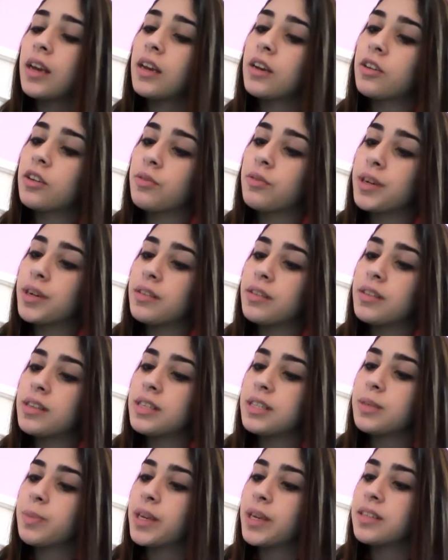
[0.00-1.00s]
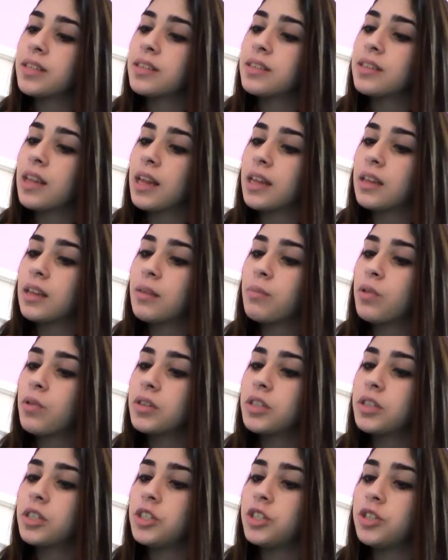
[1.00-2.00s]
a career that spanned slightly more
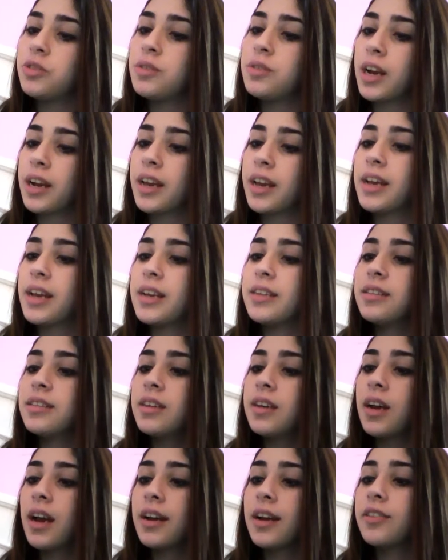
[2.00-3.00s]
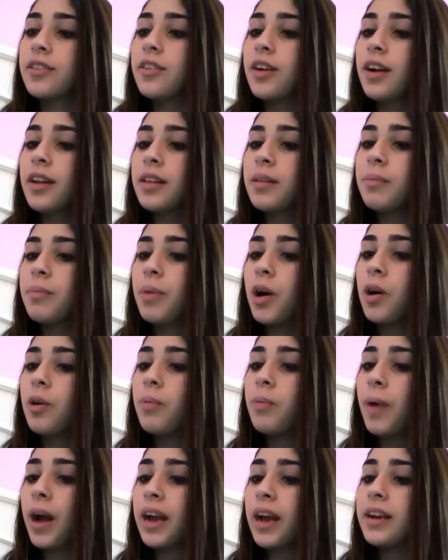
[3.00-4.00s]
than two decades, Edgar Allan Poe
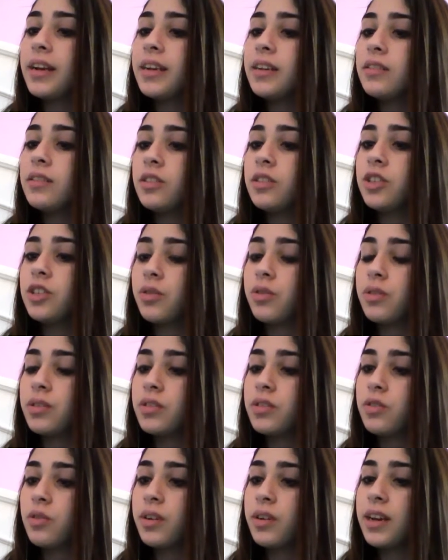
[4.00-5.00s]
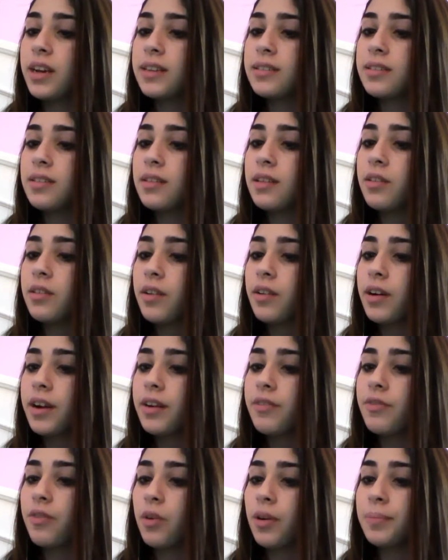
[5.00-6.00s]
pioneered the short story as a literary
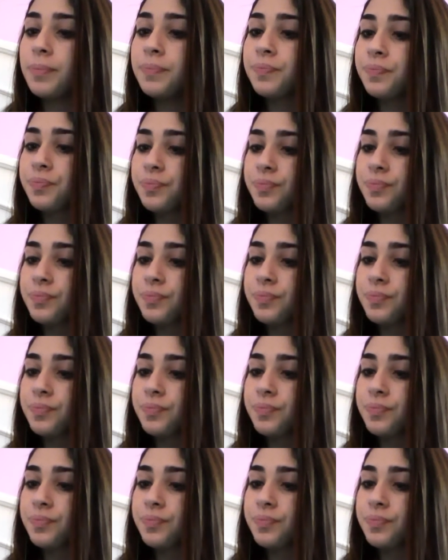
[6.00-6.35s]
form,